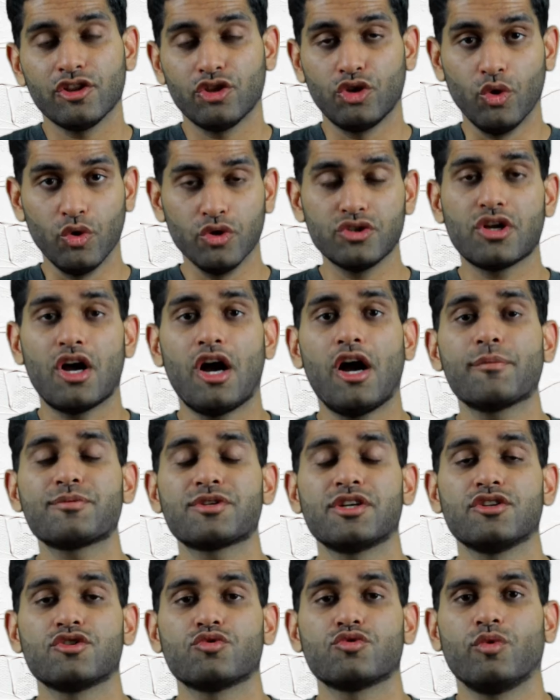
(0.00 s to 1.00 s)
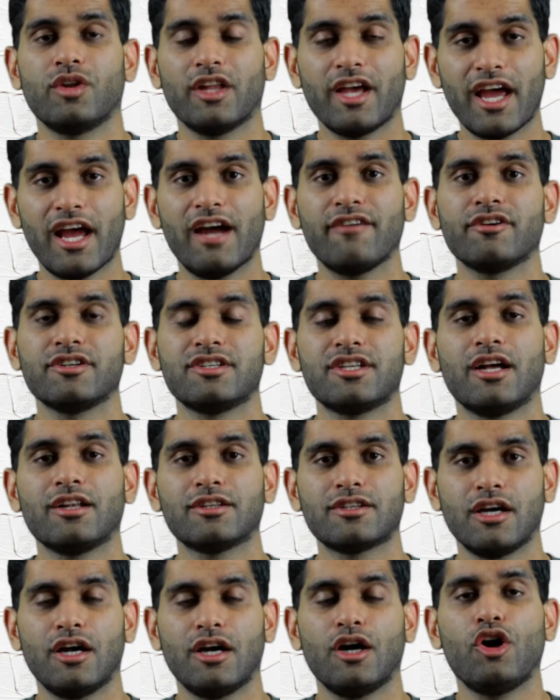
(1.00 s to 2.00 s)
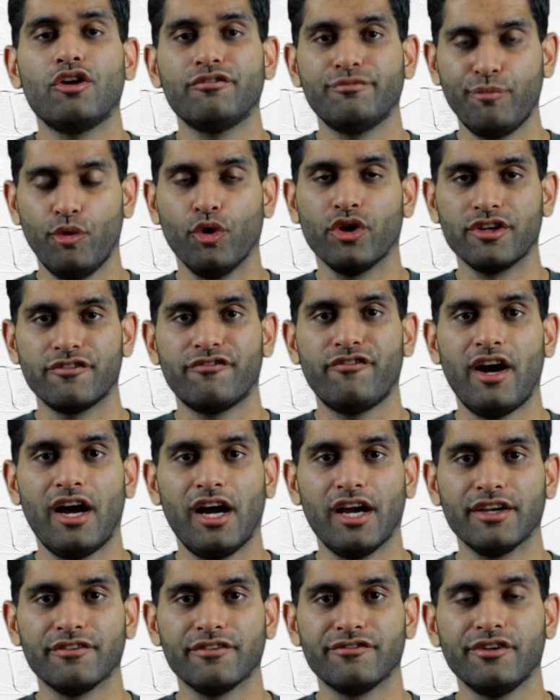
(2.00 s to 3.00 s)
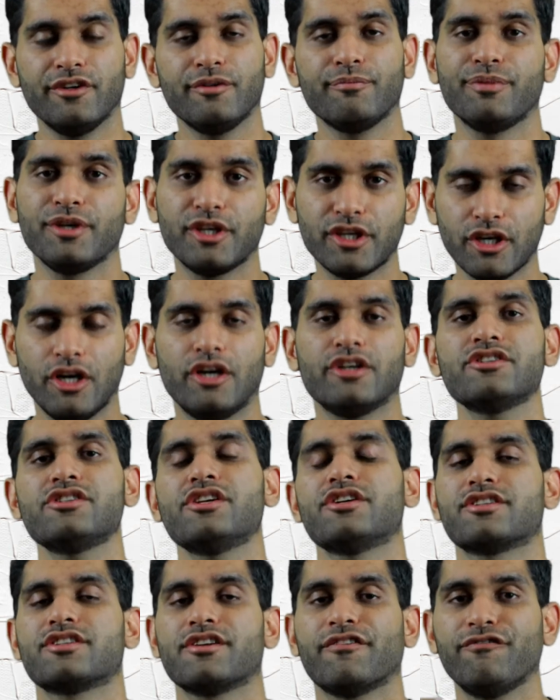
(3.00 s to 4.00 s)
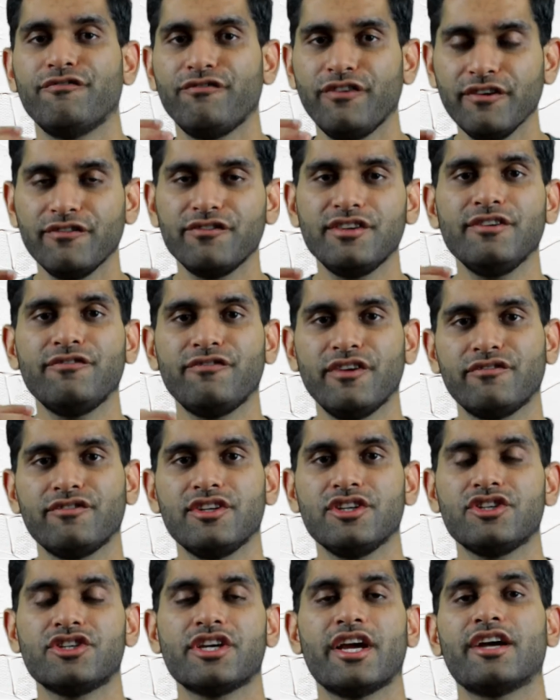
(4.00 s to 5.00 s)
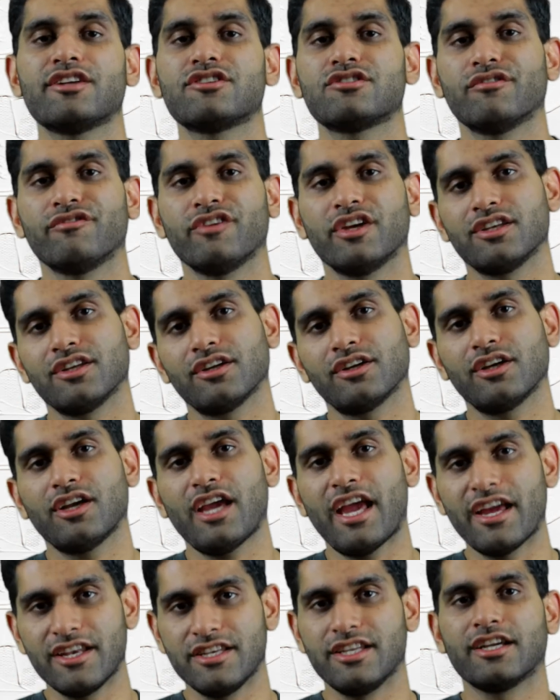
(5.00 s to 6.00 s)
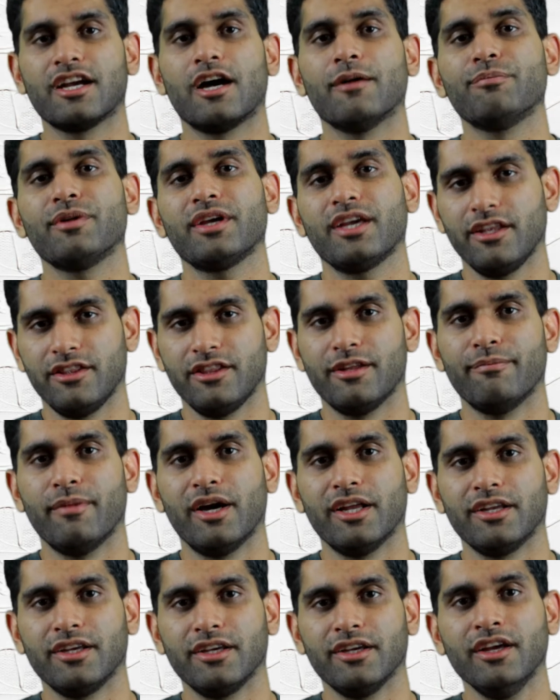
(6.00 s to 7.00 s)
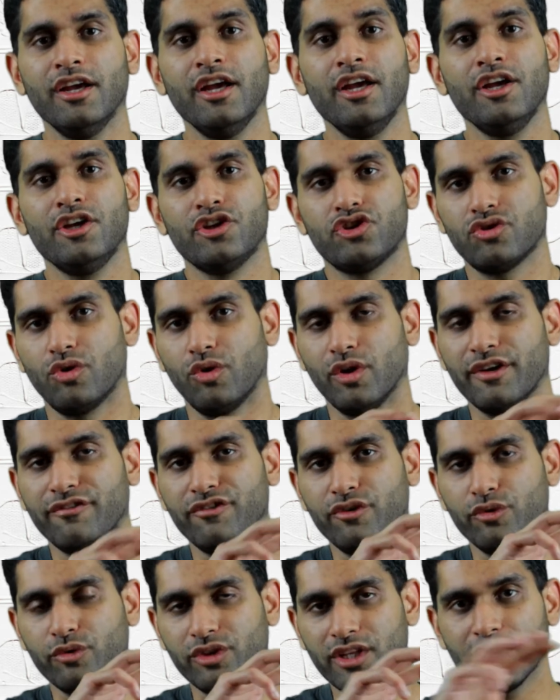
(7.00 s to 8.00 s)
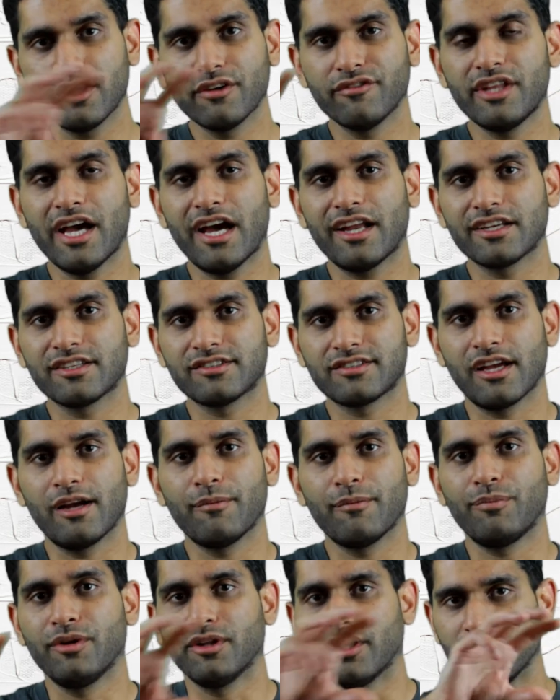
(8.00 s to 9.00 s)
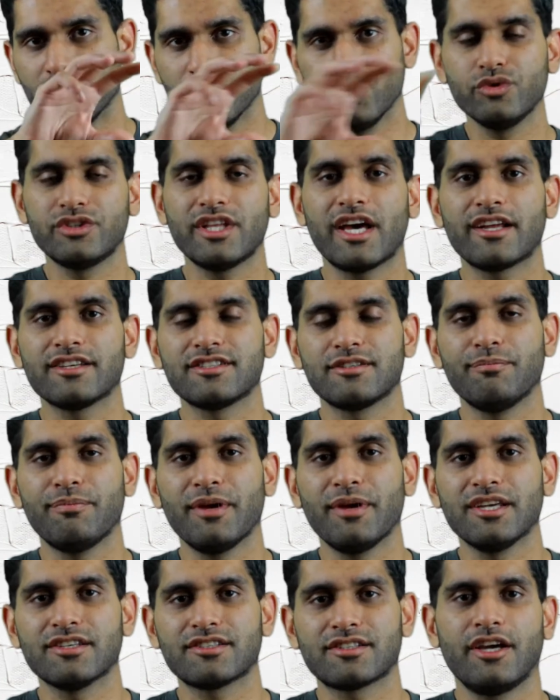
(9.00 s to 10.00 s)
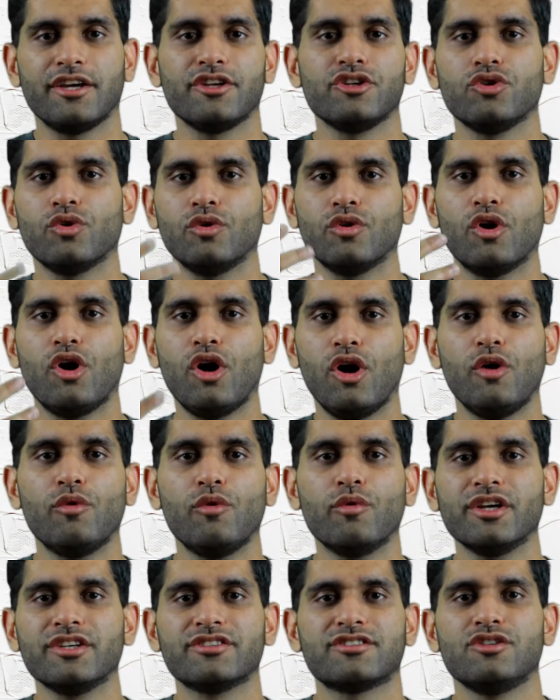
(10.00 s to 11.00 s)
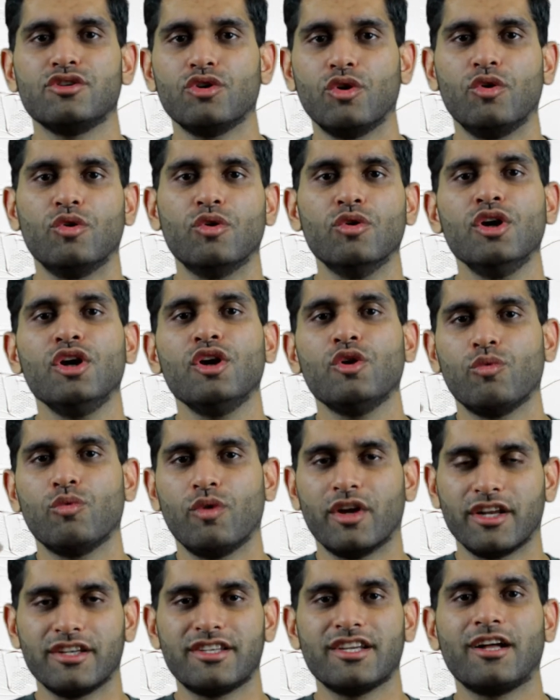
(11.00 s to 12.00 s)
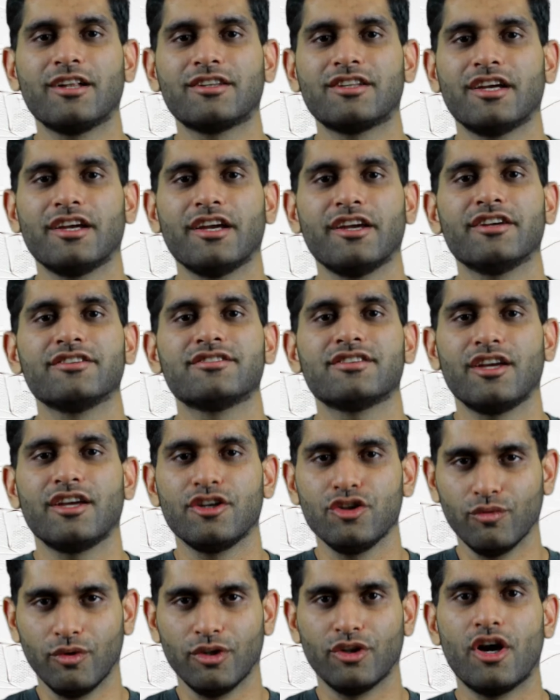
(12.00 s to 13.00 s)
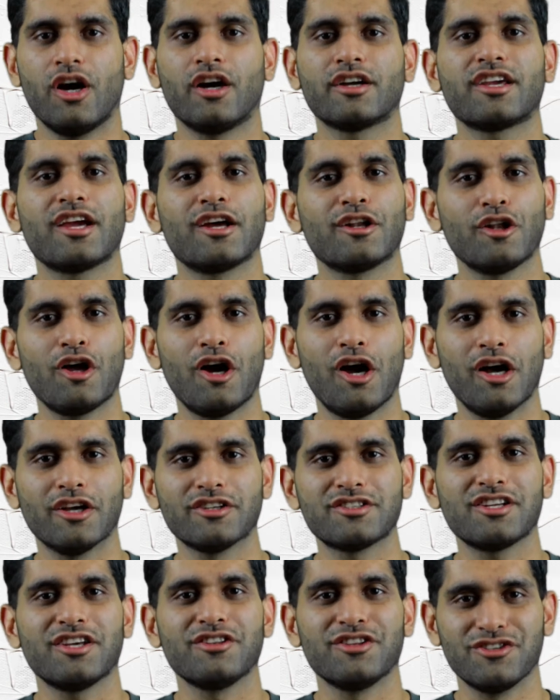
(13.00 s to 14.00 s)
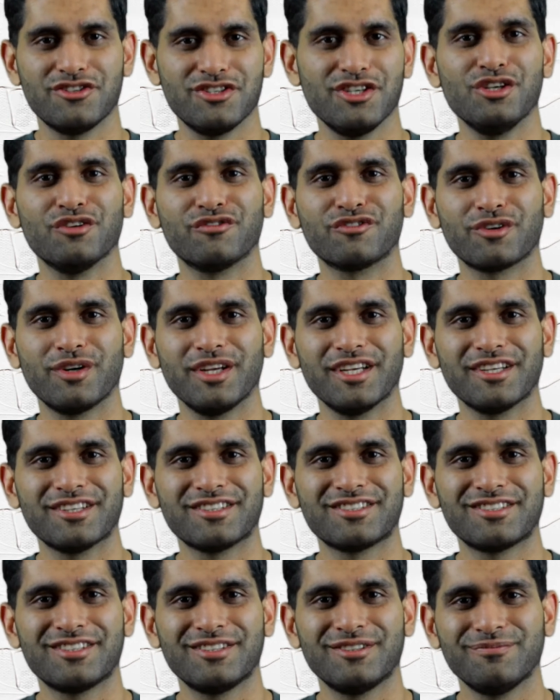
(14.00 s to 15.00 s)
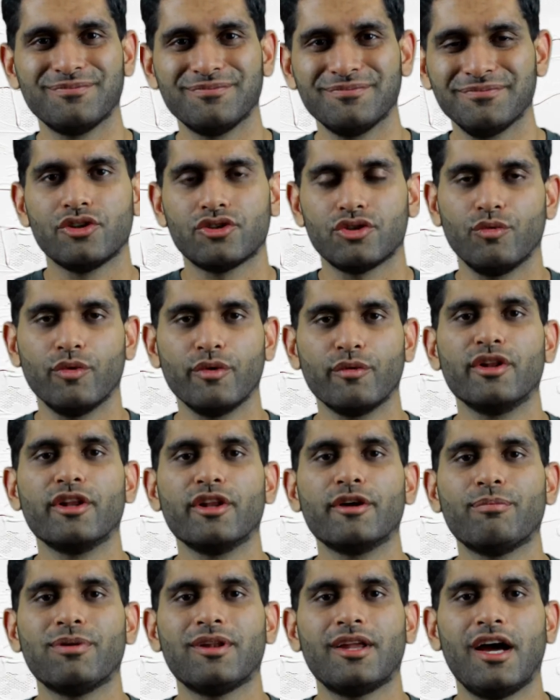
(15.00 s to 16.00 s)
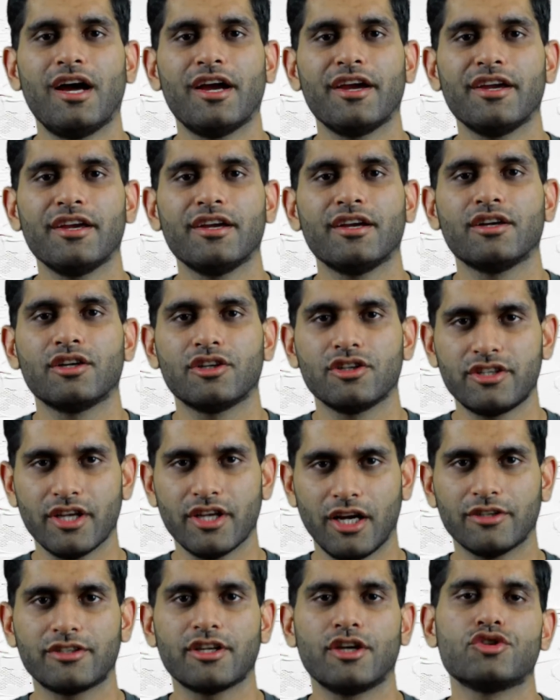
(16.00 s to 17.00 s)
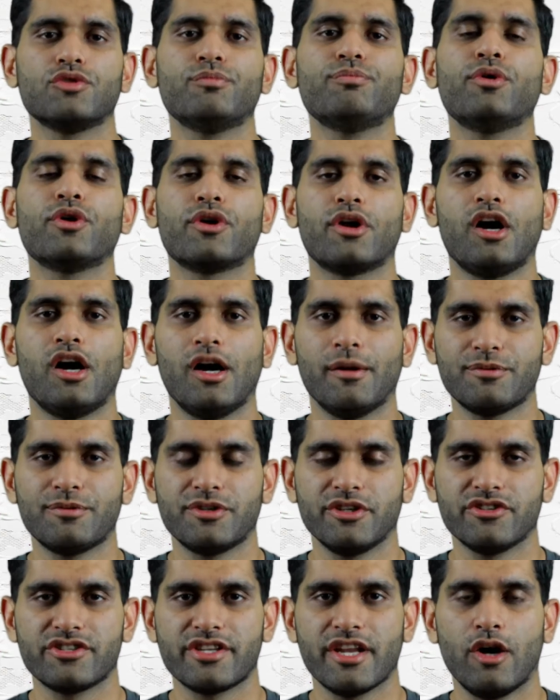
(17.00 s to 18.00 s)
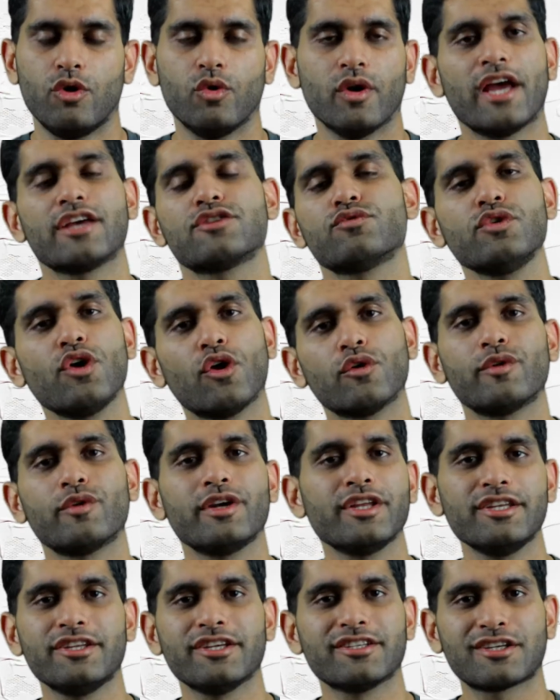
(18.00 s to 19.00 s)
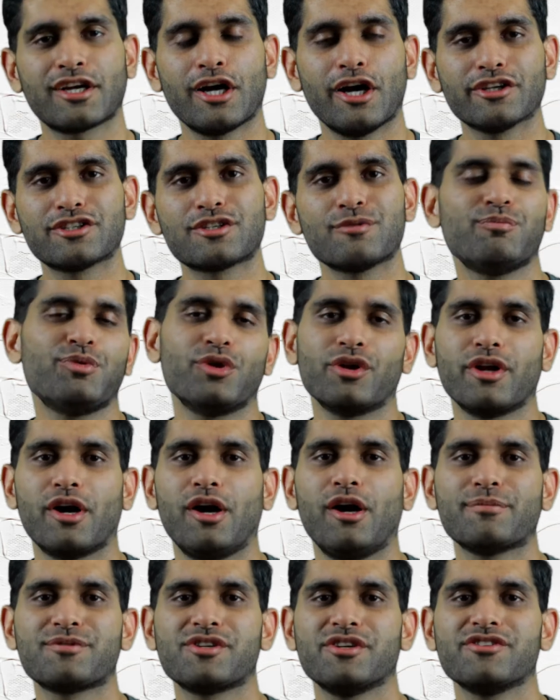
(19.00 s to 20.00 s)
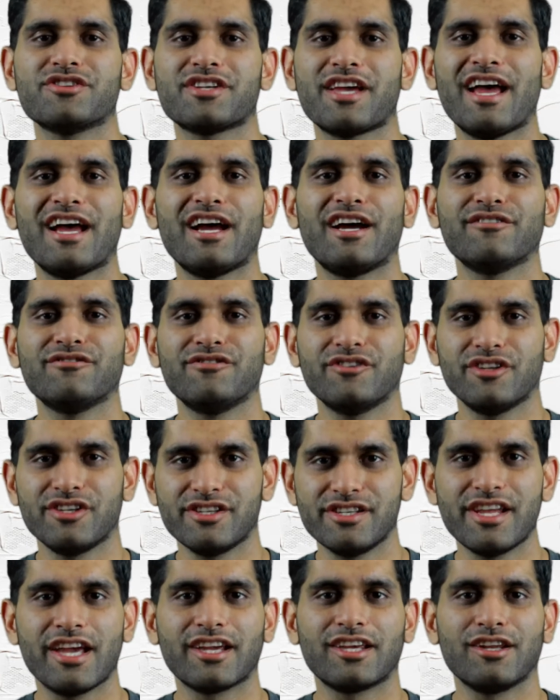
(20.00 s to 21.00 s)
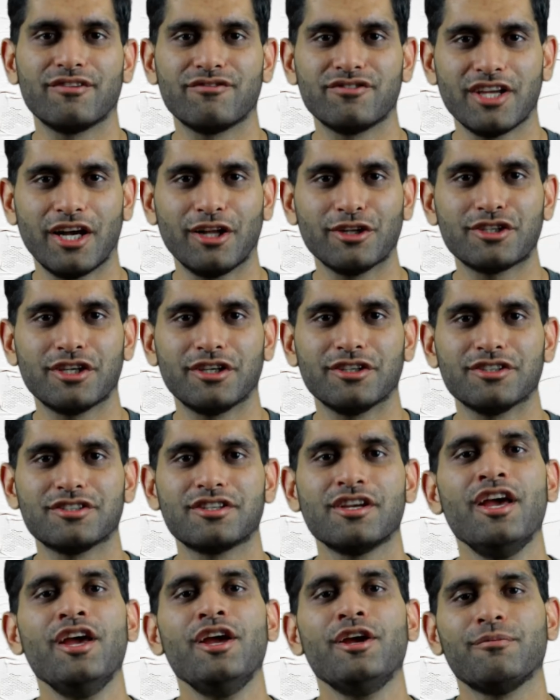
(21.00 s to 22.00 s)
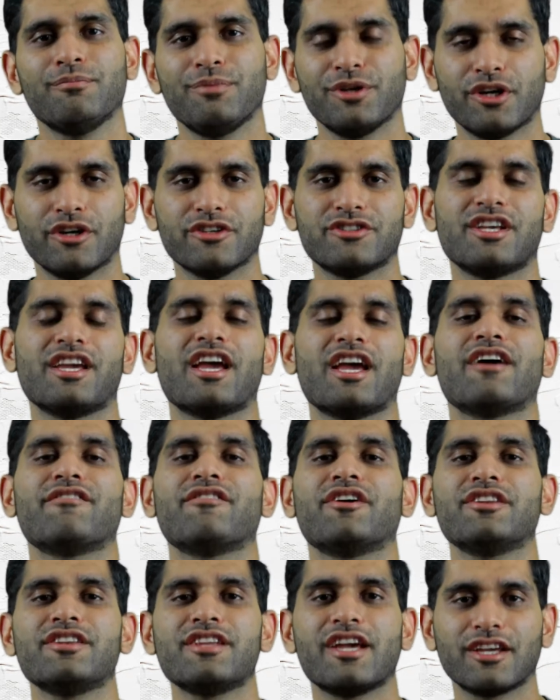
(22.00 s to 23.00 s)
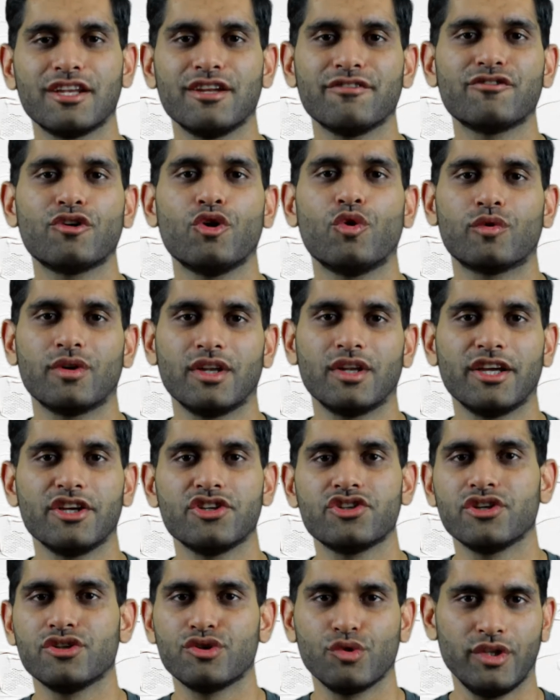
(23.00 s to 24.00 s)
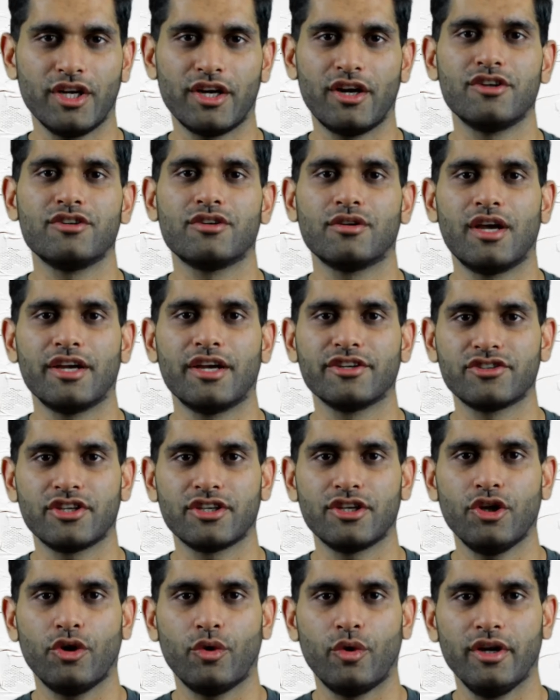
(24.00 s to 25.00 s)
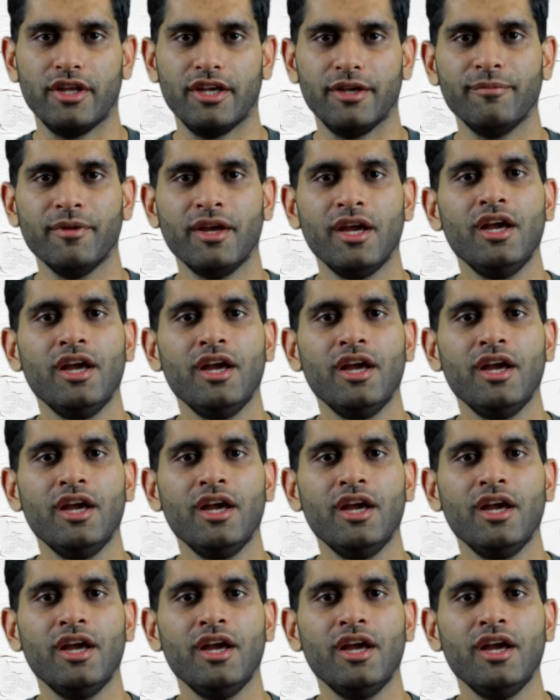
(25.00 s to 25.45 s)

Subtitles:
Those options will have a delta of 0.5 because there's a 50-50 chance of it ending up in the money. So if you think of that example and use that as a baseline, you'll always know what a delta is and you will not get lost in the sea of Greeks. So we will apply delta to put options now. As we already discussed, put options have negative deltas because they have a negative correlation to their underlying security.